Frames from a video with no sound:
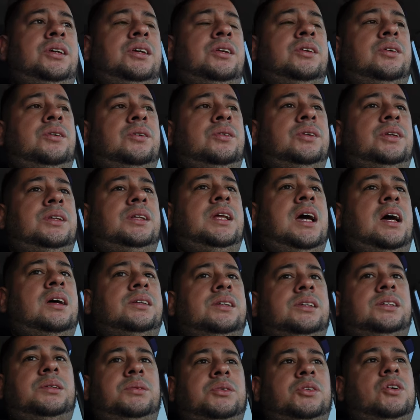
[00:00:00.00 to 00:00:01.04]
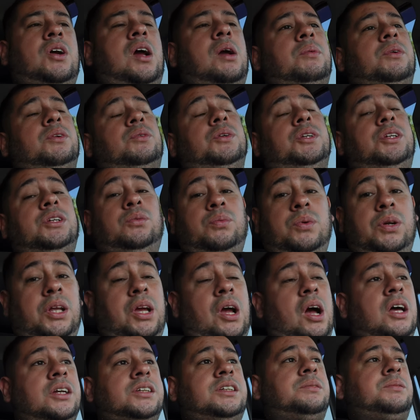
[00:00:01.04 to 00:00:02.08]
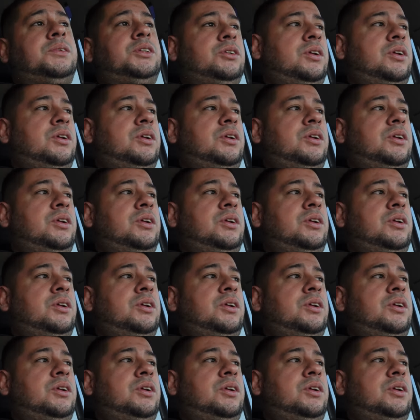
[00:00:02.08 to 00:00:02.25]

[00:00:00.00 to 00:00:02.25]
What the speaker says: you know, 1,000 subscribers, which is really awesome.